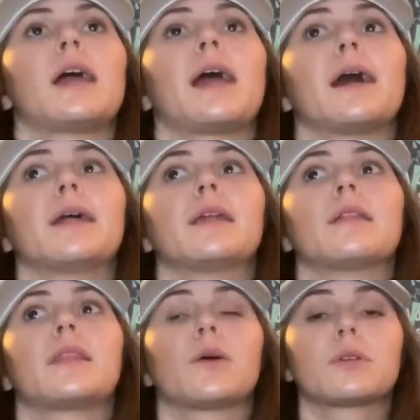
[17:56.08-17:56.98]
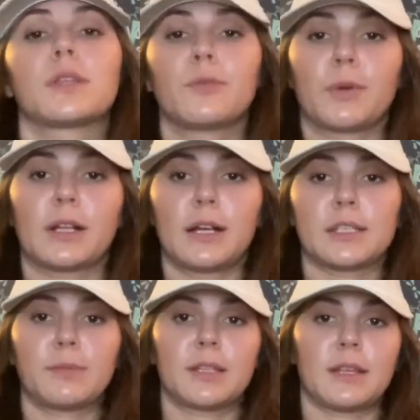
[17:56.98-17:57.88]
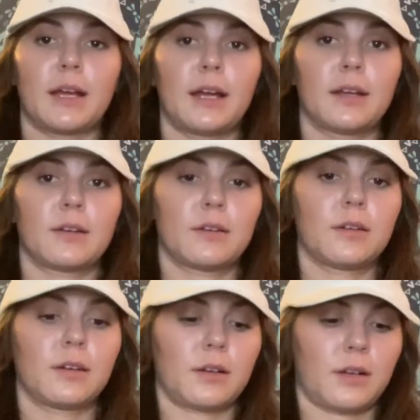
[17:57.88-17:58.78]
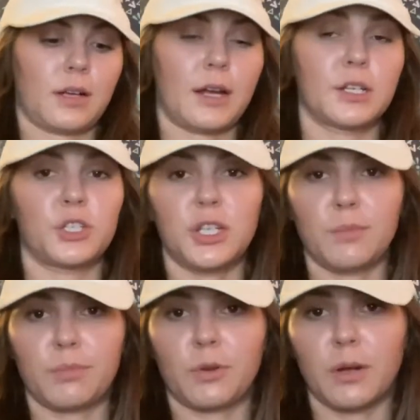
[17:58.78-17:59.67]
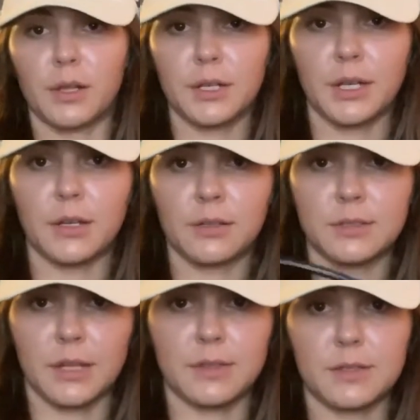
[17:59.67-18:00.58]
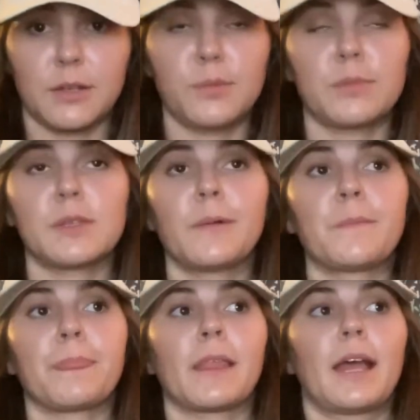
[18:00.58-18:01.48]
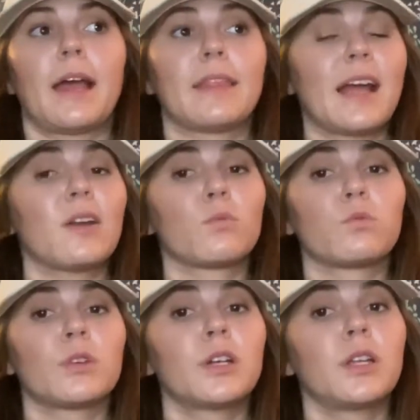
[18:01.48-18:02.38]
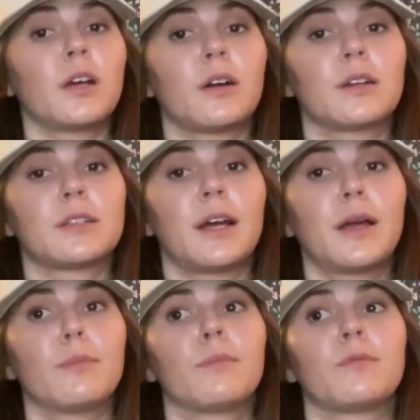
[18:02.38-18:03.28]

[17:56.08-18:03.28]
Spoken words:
And there were some of my classmates that had kind of cheap quality stethoscopes, and they had a really hard time